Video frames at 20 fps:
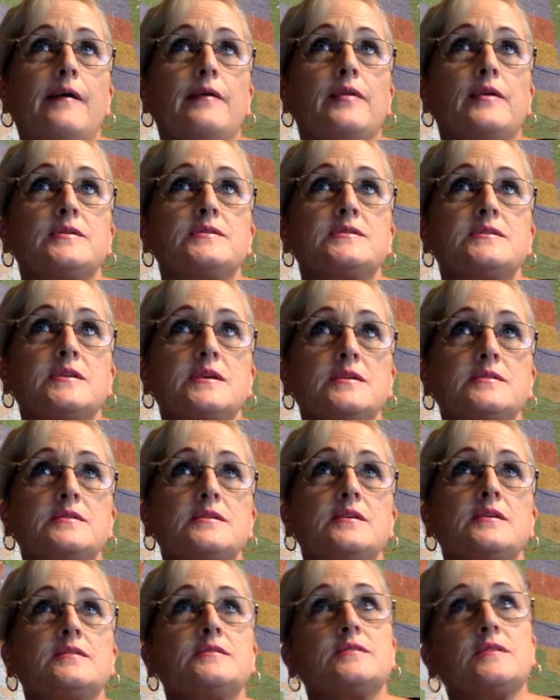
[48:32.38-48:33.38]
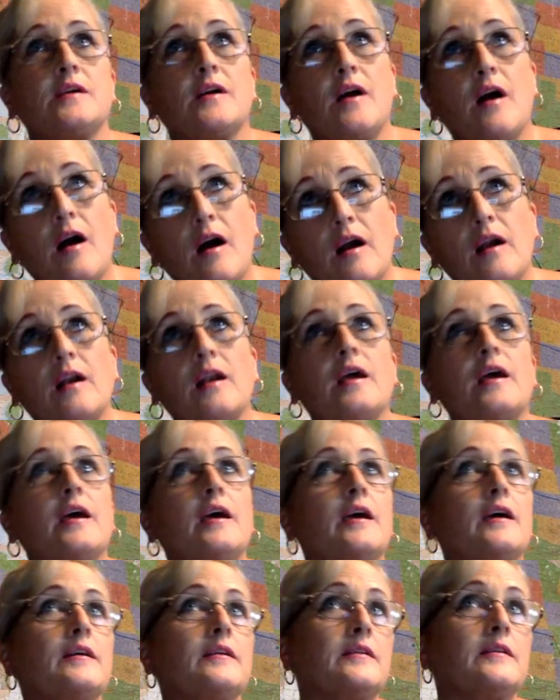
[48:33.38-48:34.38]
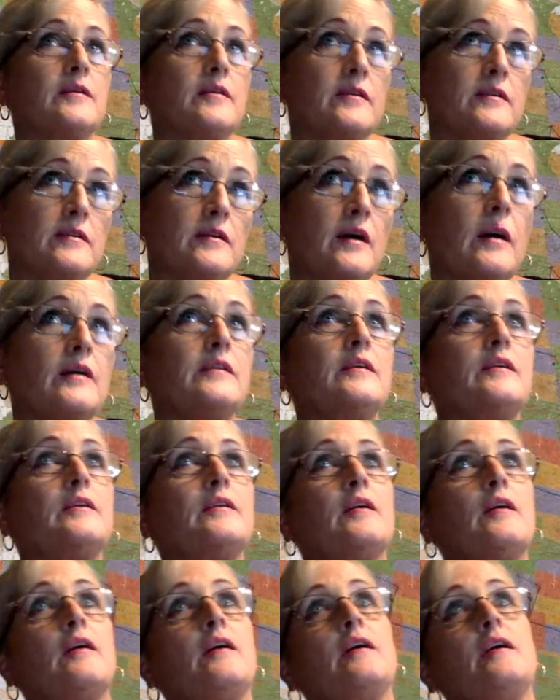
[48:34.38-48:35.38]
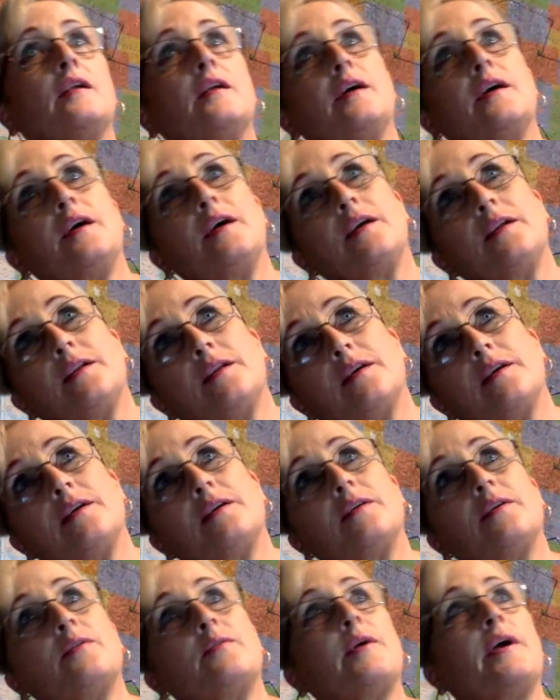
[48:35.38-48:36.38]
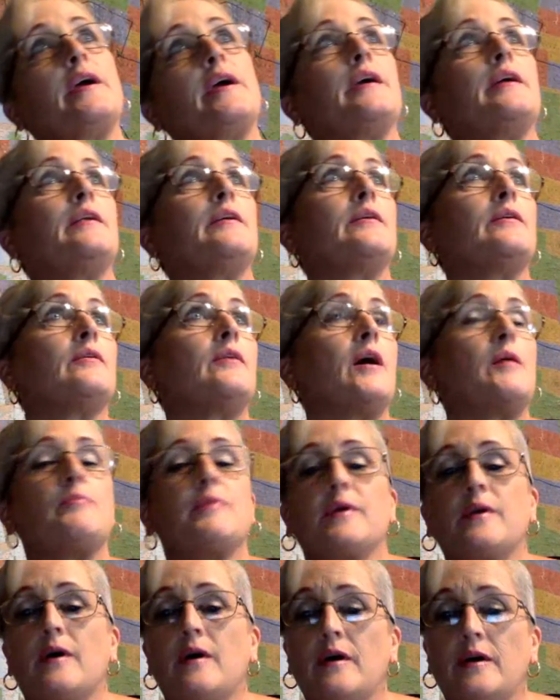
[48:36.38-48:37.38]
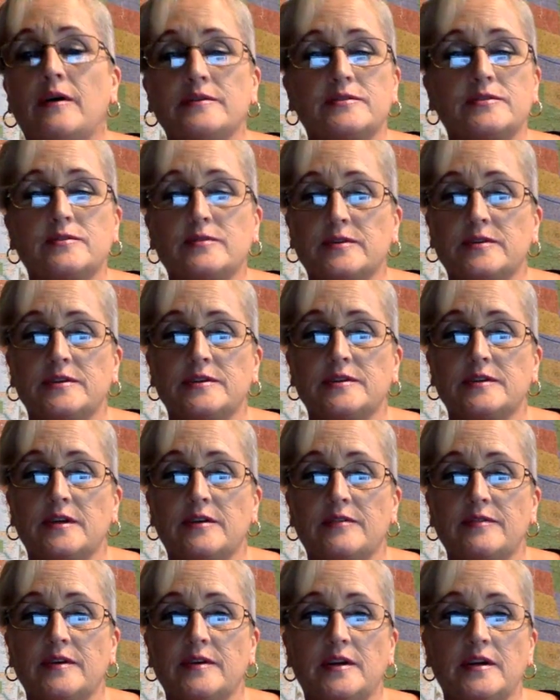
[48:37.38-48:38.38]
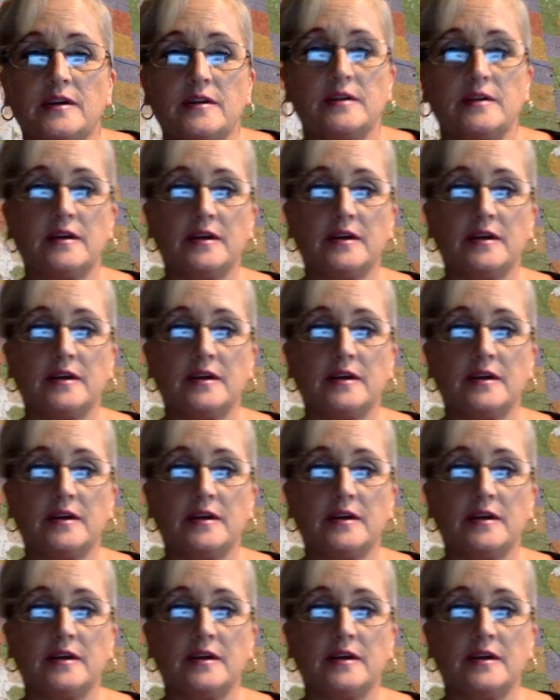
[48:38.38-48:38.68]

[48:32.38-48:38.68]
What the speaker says: the seasonings, the garlic, the onion garlic, the oregano. I put all sorts of stuff in it.